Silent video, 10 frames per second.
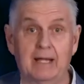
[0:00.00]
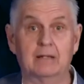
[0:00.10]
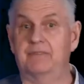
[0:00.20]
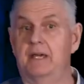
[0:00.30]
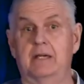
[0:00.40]

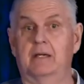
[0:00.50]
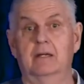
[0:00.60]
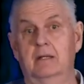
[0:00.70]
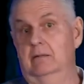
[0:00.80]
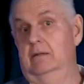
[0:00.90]
and think,
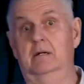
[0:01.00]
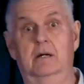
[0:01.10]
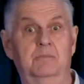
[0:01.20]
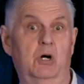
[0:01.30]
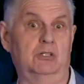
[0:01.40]

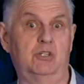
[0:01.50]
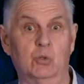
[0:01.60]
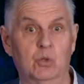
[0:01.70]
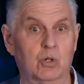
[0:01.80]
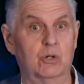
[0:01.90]
oh, I'm not
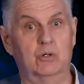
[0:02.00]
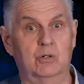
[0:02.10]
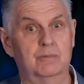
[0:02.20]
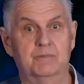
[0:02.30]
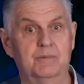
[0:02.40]
sure,
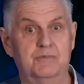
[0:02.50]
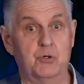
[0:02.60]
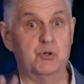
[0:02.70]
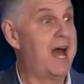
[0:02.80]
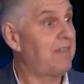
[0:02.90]
or
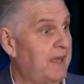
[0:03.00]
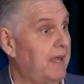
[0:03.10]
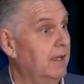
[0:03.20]
do nothing.